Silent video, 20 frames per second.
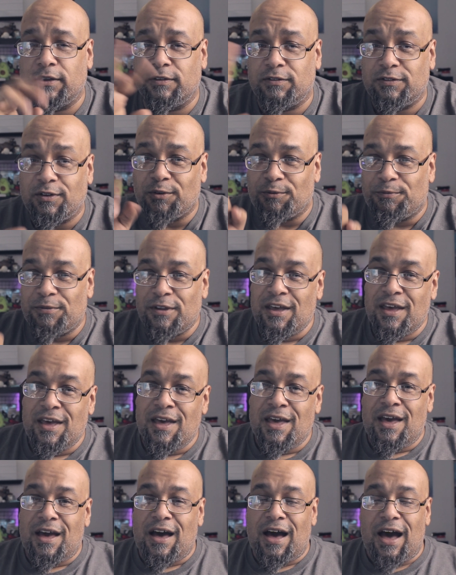So
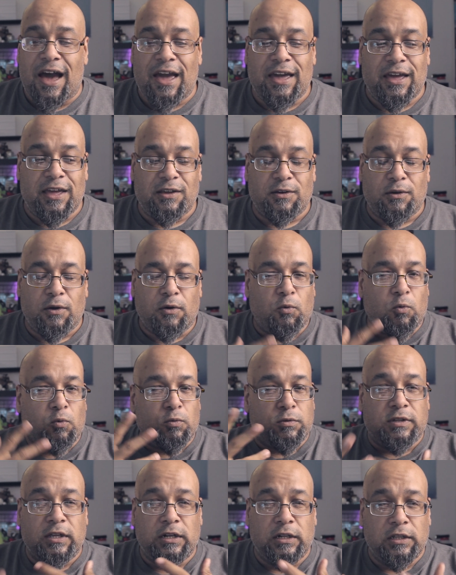I
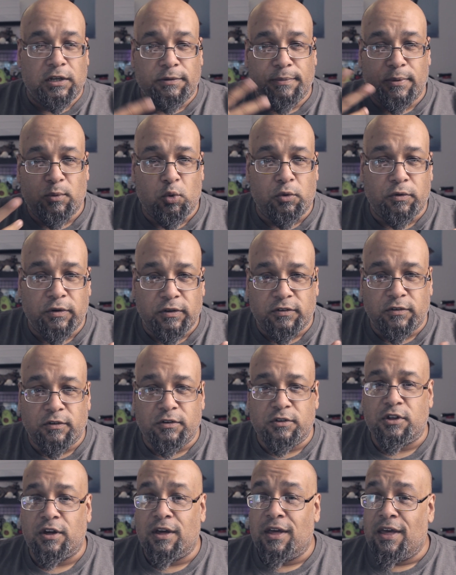did a little bit more
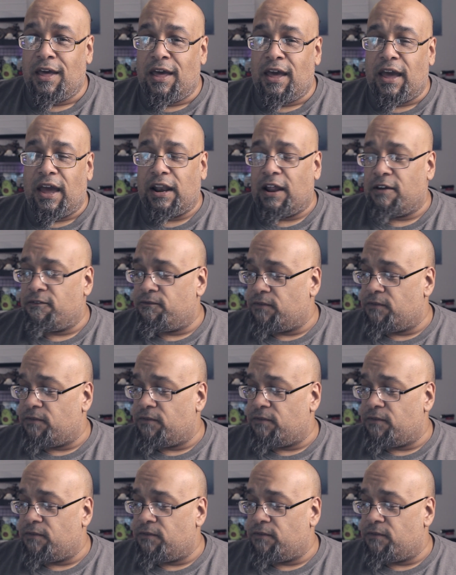research and I